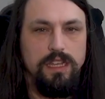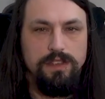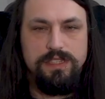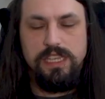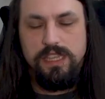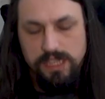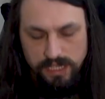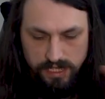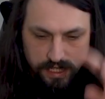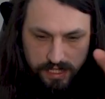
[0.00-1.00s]
seen
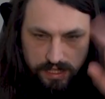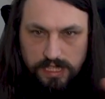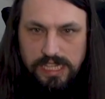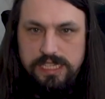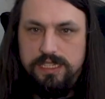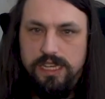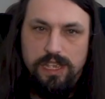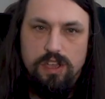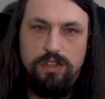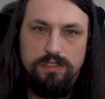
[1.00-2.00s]
the listing
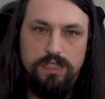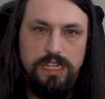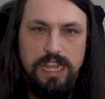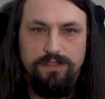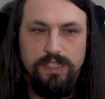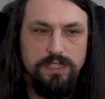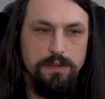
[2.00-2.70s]
on Netflix, but